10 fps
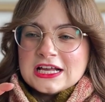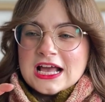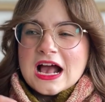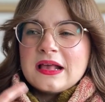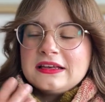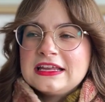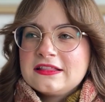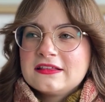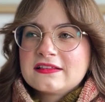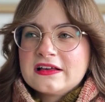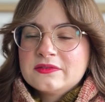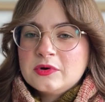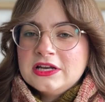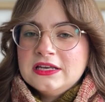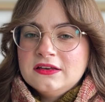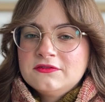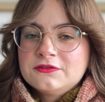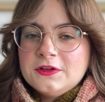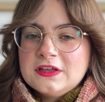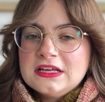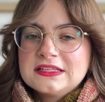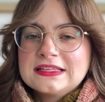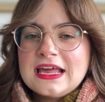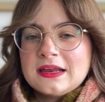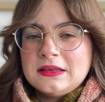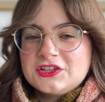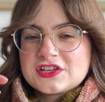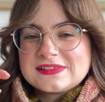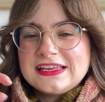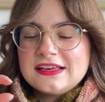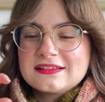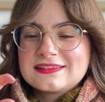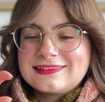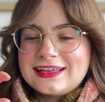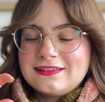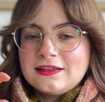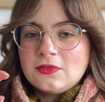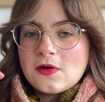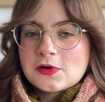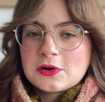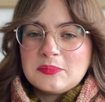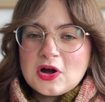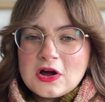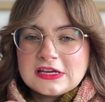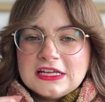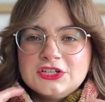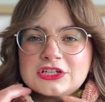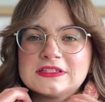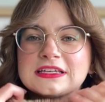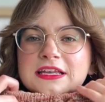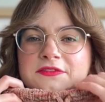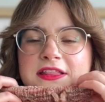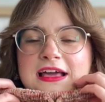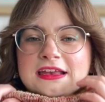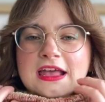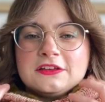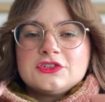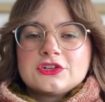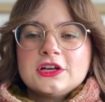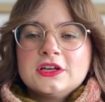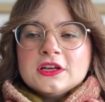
I knit the size 1 for this, and I just knit a slightly longer body just to give it that extra